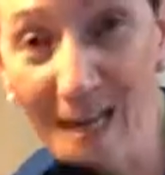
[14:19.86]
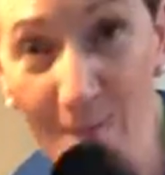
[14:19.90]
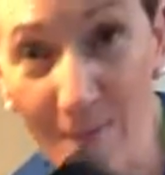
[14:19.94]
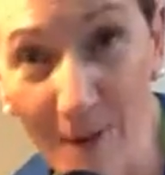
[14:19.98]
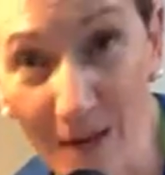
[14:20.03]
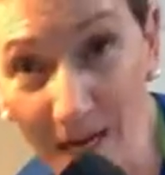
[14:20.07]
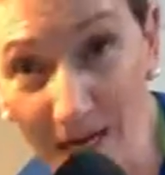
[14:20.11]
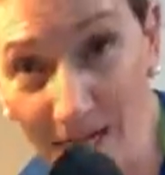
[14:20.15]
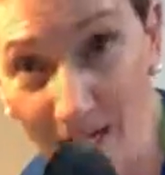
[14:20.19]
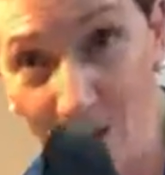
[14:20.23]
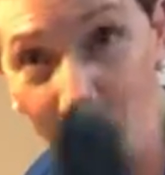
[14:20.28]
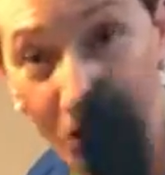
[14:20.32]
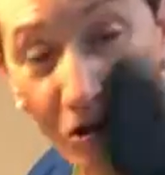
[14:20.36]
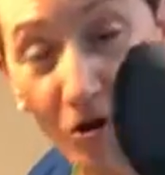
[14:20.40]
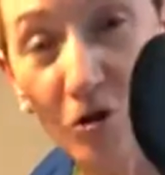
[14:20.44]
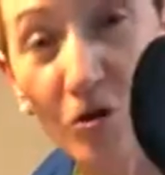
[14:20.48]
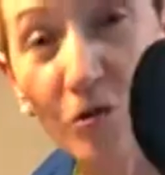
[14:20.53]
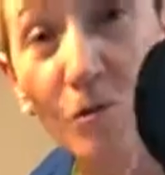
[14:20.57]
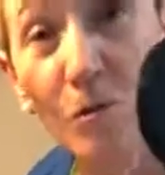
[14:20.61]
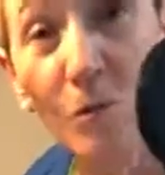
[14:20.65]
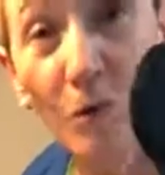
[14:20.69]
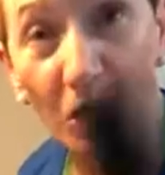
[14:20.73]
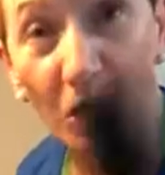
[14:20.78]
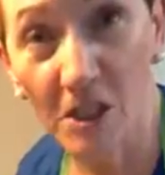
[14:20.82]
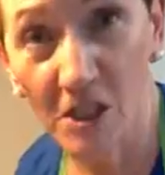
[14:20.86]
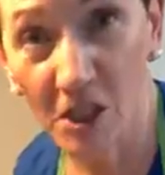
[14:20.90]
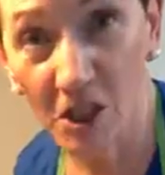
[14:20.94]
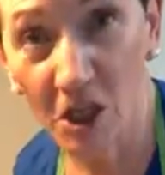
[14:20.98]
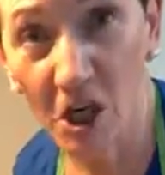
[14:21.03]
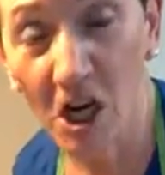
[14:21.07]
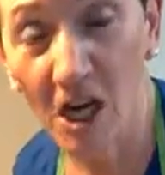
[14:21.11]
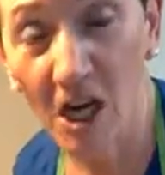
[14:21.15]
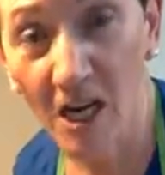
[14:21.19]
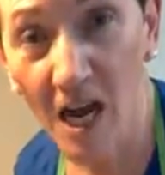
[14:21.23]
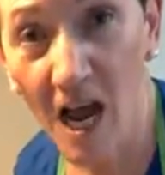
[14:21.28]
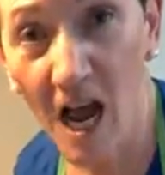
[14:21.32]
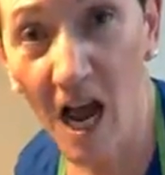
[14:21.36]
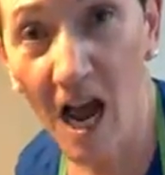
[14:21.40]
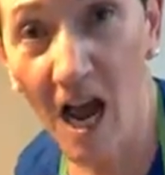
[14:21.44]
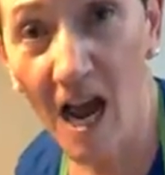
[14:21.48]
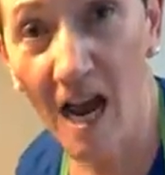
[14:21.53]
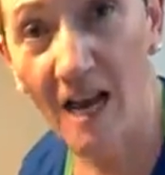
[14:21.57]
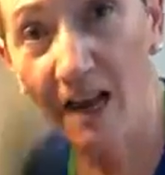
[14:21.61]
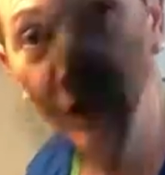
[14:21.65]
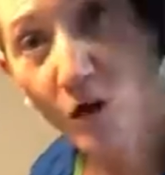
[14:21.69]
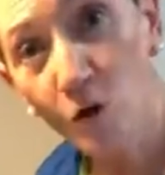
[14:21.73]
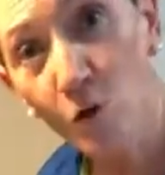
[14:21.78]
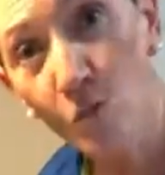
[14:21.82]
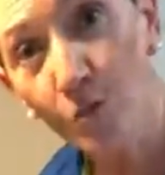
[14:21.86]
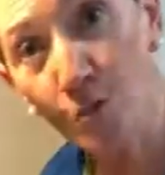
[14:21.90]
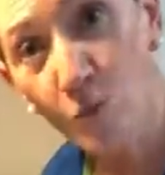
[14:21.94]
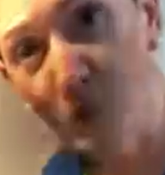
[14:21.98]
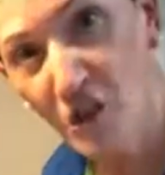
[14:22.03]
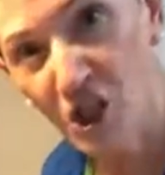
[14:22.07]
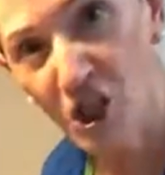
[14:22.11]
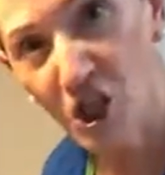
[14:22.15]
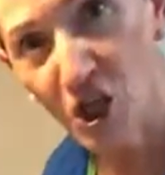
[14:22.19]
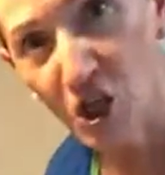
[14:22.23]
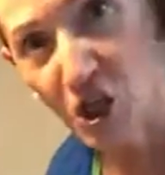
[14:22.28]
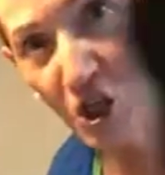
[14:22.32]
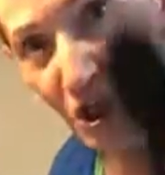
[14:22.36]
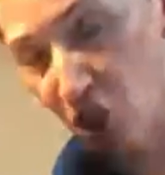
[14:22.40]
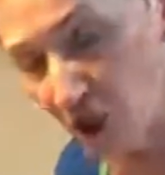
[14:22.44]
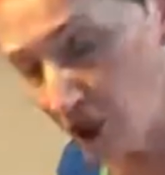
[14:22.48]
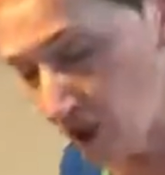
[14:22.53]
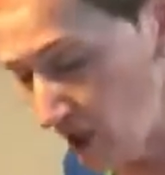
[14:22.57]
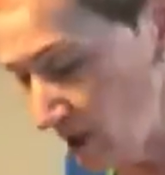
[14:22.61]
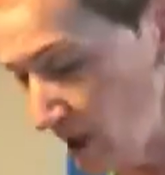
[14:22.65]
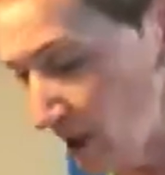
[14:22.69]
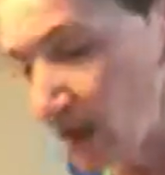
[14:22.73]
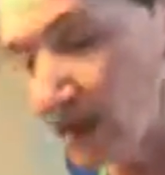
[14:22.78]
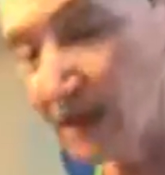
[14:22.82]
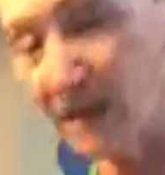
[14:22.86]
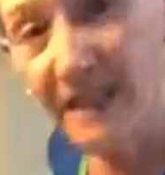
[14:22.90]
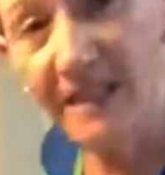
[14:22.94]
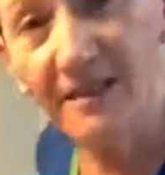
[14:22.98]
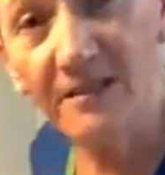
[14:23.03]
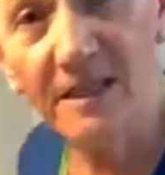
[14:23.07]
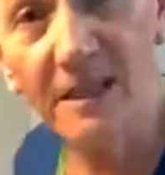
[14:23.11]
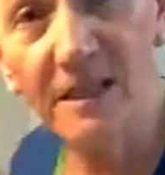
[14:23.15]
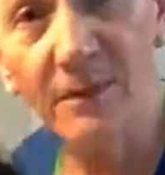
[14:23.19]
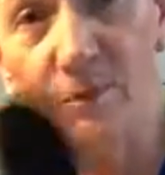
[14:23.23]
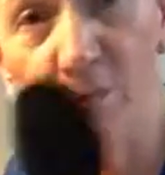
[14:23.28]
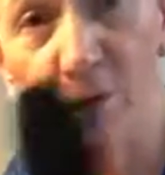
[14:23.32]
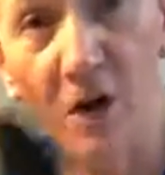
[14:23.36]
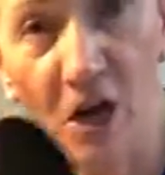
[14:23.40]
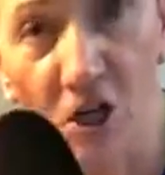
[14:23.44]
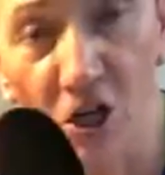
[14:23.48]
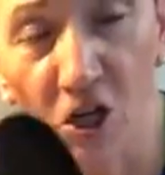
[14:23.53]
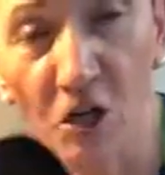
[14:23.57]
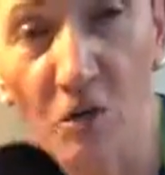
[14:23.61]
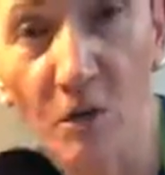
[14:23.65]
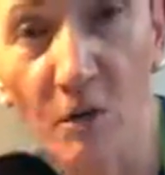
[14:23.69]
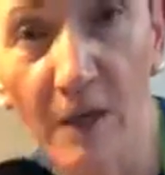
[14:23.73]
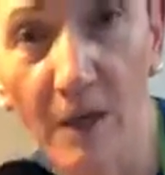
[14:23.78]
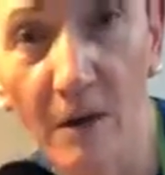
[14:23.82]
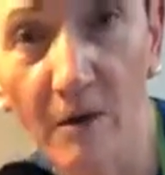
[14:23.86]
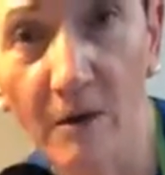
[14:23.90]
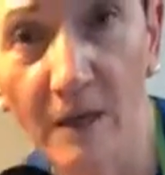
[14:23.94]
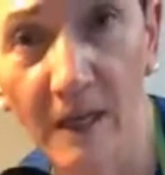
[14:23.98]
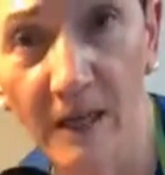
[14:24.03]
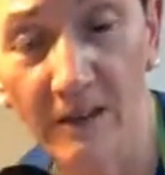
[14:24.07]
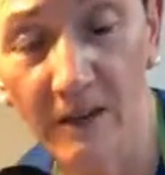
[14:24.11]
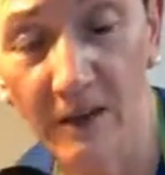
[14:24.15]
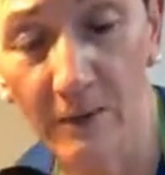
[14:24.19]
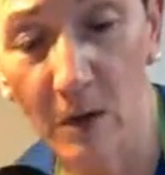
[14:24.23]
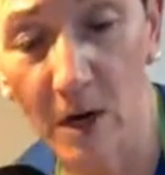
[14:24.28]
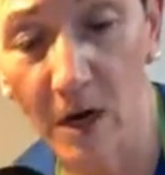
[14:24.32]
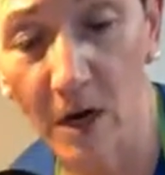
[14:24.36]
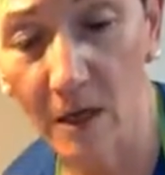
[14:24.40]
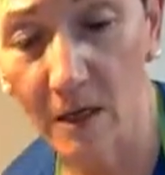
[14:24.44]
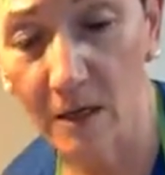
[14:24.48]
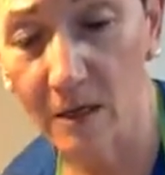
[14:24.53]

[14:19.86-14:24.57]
Anybody who puts it on high leaves an impression without leaving